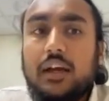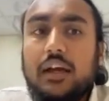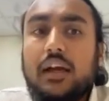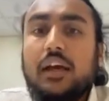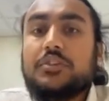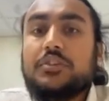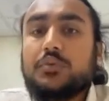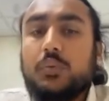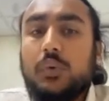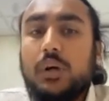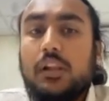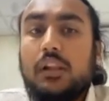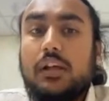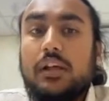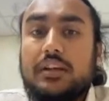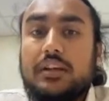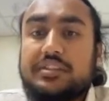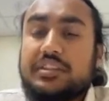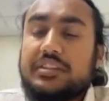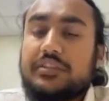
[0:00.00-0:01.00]
as well
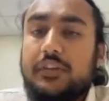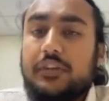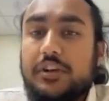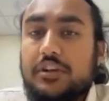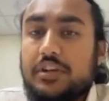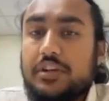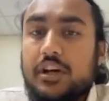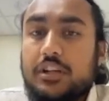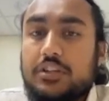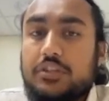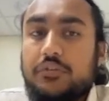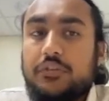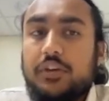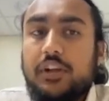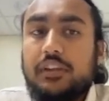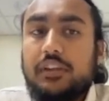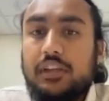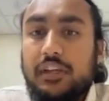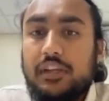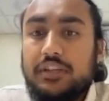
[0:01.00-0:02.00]
as it's very touch
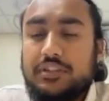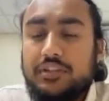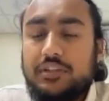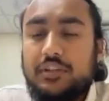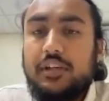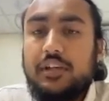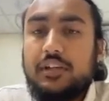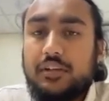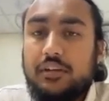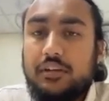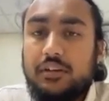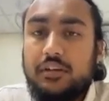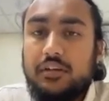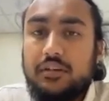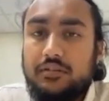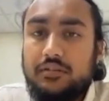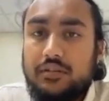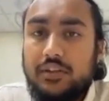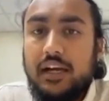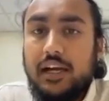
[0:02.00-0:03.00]
friendly so that
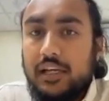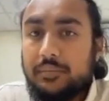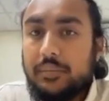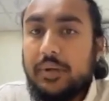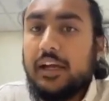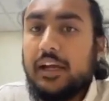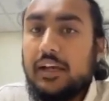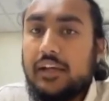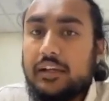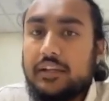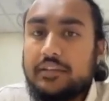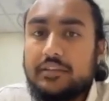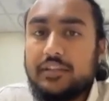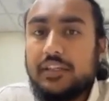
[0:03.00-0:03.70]
your iPads,